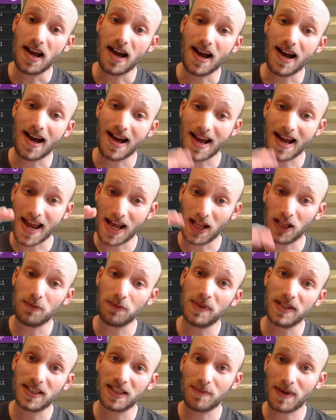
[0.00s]

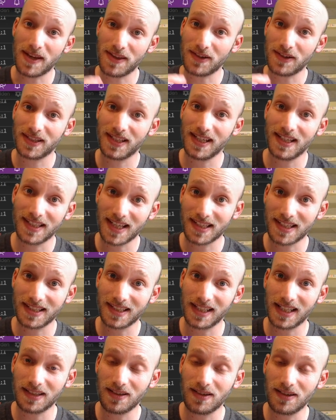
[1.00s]
elements by their CSS
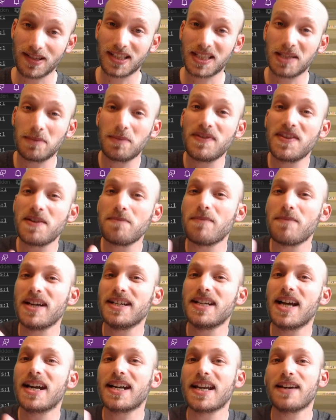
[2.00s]
selector, some of them might
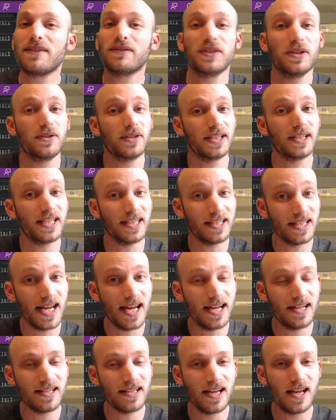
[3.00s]
not have loaded in
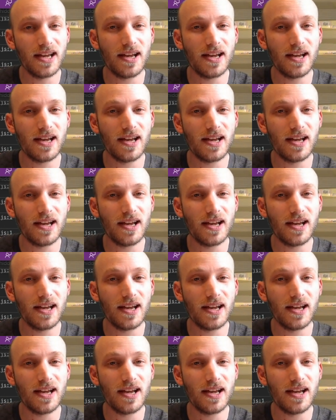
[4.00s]
yet.